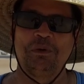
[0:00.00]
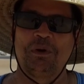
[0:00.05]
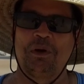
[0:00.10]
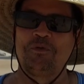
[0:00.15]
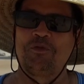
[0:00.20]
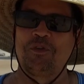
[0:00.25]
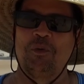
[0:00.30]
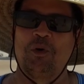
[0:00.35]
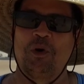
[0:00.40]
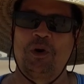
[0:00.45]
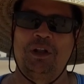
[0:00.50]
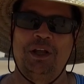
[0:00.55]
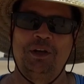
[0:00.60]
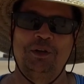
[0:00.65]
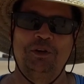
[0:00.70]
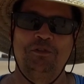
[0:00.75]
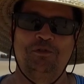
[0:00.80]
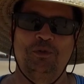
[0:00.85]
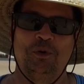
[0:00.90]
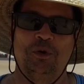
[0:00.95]
I'm from
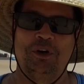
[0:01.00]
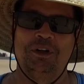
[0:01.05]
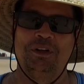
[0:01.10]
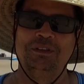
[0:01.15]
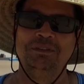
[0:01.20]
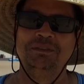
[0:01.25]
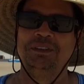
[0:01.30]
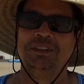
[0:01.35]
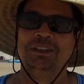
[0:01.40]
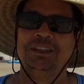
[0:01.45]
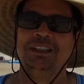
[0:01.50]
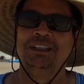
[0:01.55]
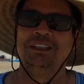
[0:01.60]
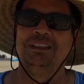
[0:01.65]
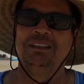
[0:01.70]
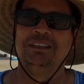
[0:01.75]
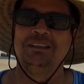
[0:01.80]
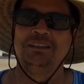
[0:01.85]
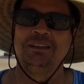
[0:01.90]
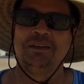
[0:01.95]
Orlando, Florida.
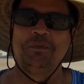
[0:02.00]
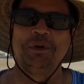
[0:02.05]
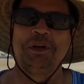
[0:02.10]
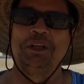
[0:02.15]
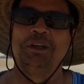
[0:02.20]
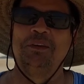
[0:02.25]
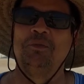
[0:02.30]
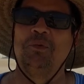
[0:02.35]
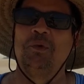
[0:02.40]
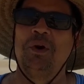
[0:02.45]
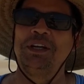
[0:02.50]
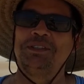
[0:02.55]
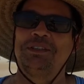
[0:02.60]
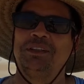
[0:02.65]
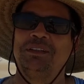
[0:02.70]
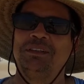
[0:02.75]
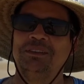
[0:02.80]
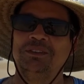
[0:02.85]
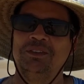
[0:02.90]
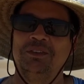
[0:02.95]
I've been
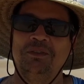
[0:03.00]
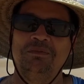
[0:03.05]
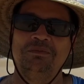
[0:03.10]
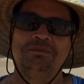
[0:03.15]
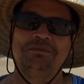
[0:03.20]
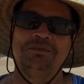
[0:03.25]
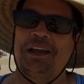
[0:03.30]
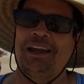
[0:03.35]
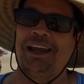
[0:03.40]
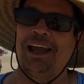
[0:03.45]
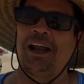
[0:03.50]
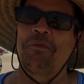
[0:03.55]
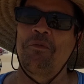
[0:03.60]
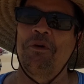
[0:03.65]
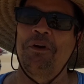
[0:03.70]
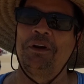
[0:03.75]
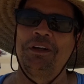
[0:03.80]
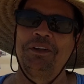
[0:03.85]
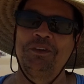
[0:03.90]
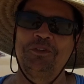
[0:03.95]
racing
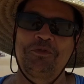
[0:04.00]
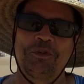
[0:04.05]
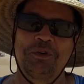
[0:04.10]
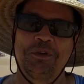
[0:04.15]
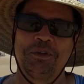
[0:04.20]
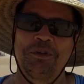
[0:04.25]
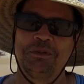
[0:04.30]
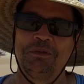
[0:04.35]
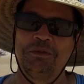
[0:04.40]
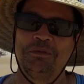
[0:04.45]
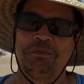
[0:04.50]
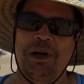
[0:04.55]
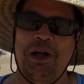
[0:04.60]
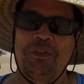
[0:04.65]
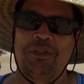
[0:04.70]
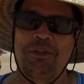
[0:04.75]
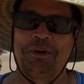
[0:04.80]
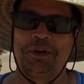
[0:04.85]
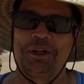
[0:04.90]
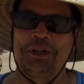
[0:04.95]
catamarans for
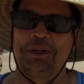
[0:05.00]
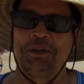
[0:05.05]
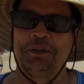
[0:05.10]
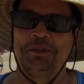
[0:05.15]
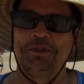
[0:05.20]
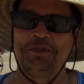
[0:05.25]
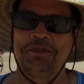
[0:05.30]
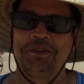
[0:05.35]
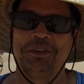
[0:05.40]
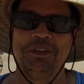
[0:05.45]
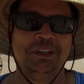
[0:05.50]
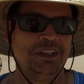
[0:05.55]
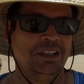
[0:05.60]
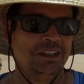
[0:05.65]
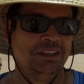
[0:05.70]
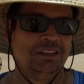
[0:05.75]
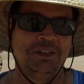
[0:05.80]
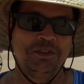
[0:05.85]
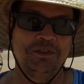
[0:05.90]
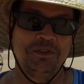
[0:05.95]
about 30 years.
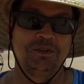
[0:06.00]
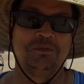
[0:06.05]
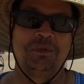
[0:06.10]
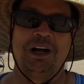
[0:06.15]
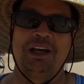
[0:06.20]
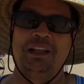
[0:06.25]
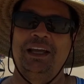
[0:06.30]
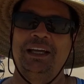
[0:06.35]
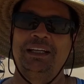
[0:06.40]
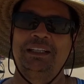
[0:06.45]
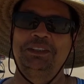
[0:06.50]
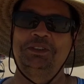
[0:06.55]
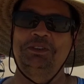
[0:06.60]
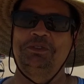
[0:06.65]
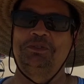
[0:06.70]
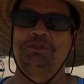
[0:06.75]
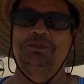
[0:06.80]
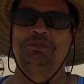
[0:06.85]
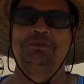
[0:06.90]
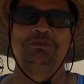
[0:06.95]
This is my latest
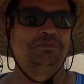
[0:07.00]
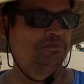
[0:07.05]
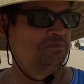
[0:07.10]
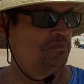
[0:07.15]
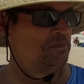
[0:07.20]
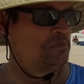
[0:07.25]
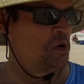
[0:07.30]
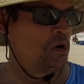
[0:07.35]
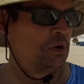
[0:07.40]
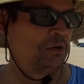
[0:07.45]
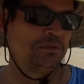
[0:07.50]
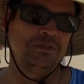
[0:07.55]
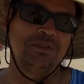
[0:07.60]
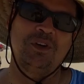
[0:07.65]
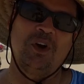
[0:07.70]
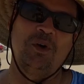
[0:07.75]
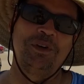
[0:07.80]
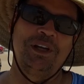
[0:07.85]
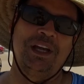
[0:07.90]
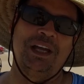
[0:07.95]
boat,
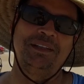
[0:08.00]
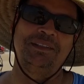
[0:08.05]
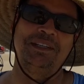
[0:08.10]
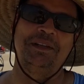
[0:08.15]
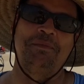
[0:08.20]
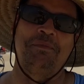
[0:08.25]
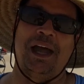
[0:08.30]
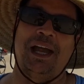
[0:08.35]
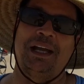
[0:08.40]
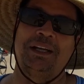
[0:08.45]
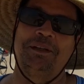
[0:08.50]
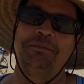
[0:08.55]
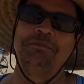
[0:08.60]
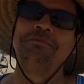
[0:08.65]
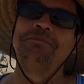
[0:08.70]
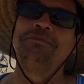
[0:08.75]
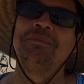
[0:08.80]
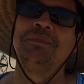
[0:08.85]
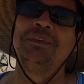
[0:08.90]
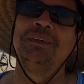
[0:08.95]
Hobie 18 Magnum.
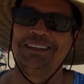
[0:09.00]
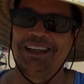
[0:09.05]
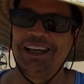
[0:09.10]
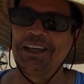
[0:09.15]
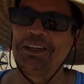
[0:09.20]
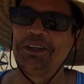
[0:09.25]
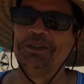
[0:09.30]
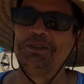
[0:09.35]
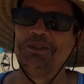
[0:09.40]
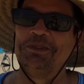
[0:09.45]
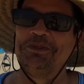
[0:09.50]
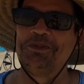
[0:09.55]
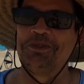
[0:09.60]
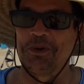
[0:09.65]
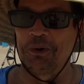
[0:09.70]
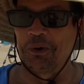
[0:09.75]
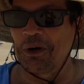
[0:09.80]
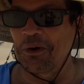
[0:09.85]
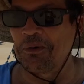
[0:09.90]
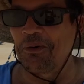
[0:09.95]
Thank you,
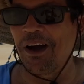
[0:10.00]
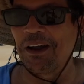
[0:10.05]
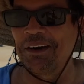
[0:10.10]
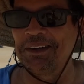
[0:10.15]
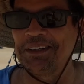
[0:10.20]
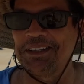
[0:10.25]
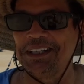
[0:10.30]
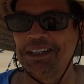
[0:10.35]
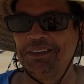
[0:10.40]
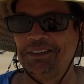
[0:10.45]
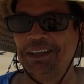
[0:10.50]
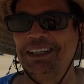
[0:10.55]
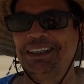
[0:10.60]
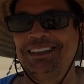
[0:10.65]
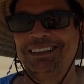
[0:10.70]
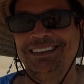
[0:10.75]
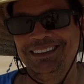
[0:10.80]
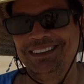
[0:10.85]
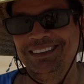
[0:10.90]
Joyrider TV.